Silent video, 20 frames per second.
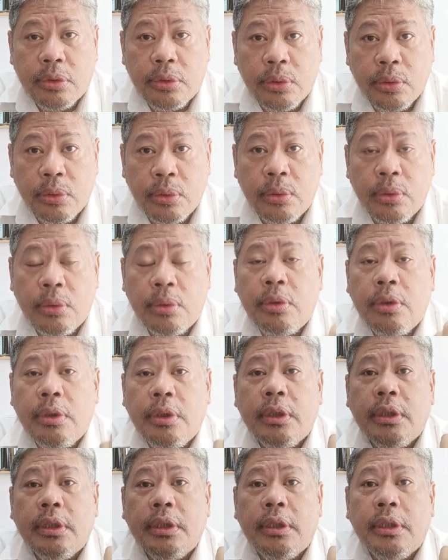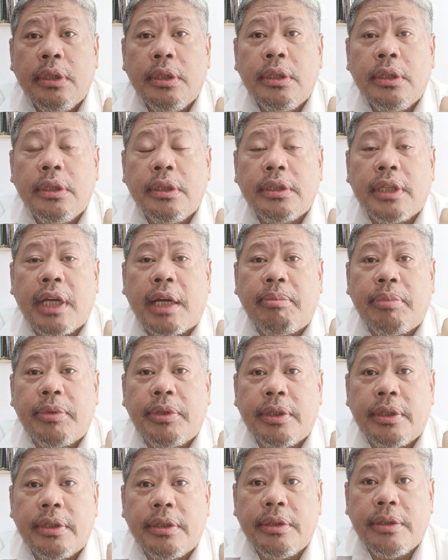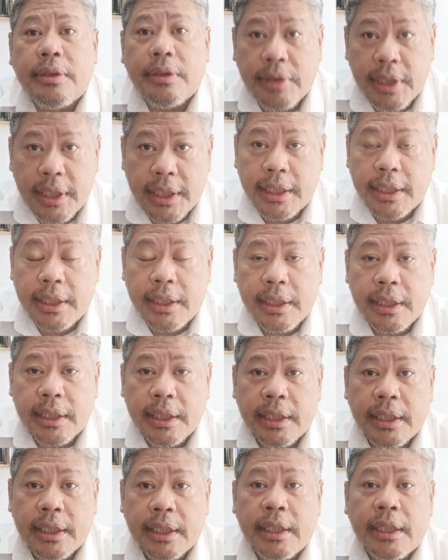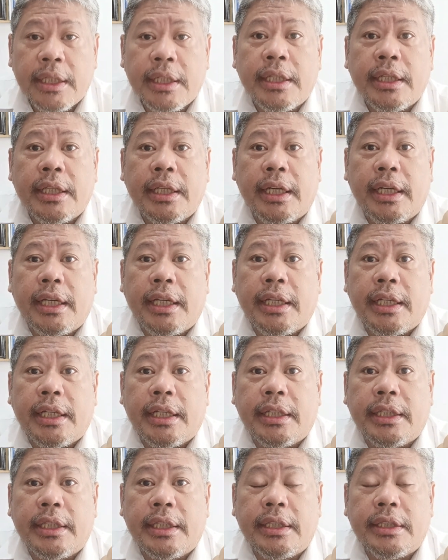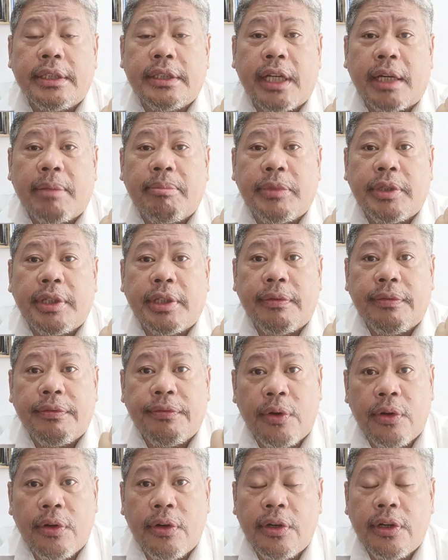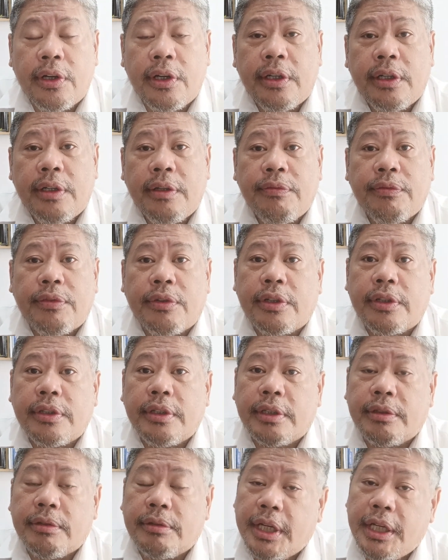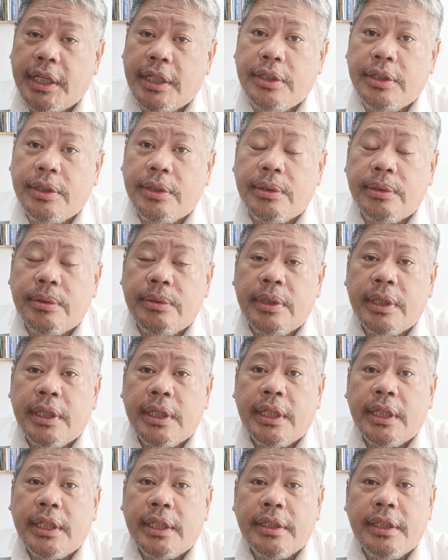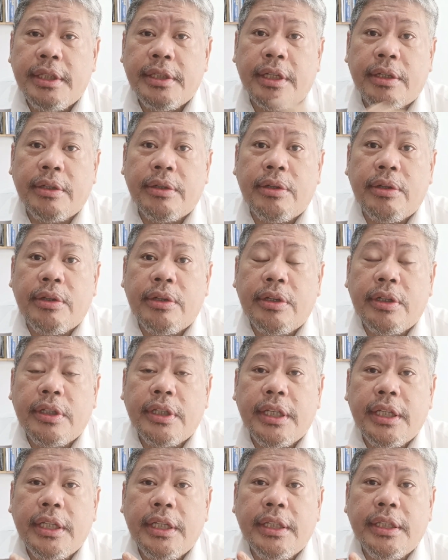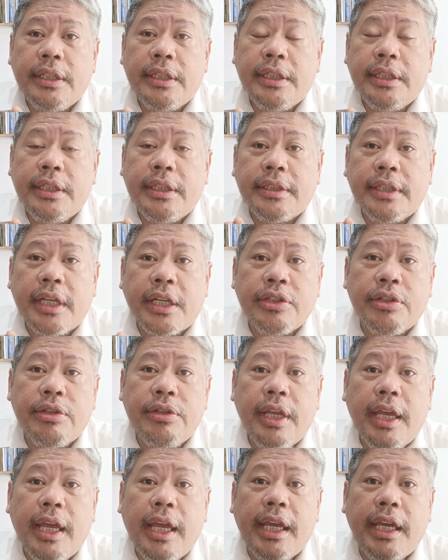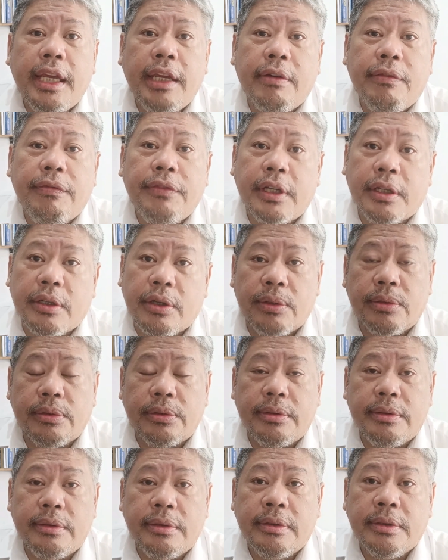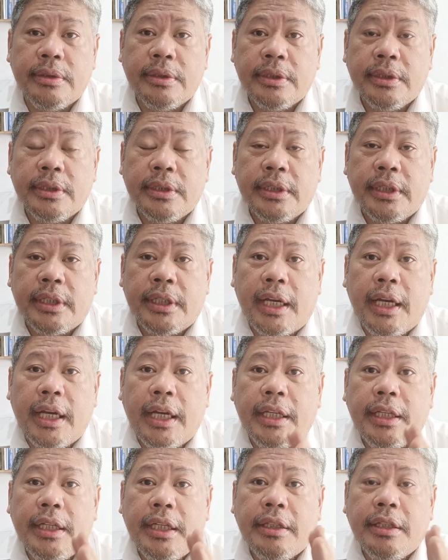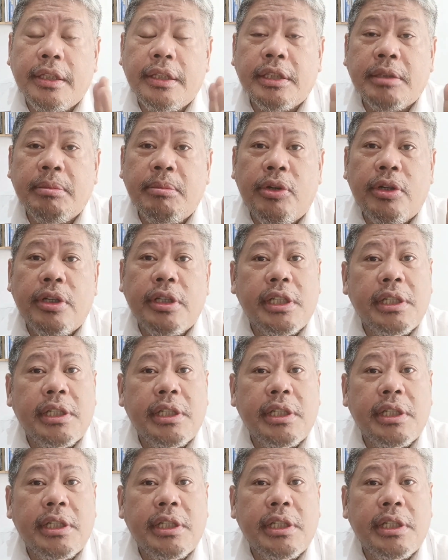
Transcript: 2, Chapter 3, and Chapter 4 for the radio. These are all in the Section A of the code. And it is more